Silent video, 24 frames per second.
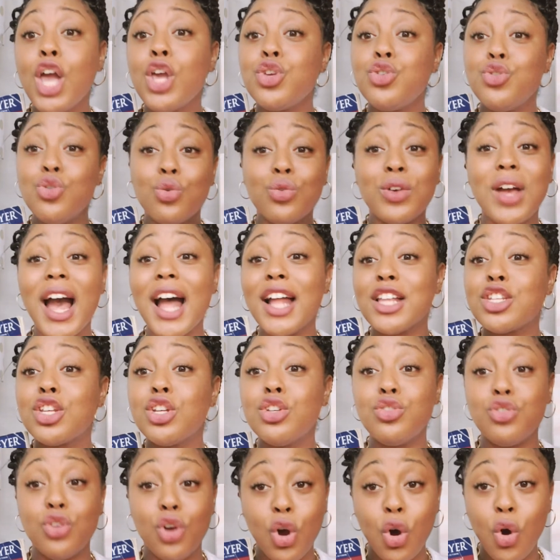You got
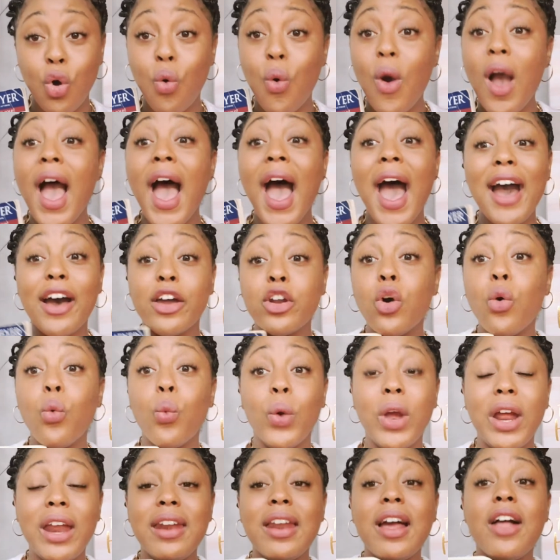to know how to
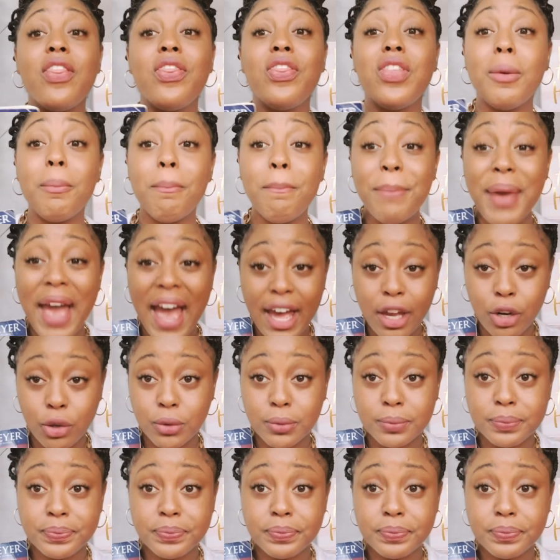win the battle.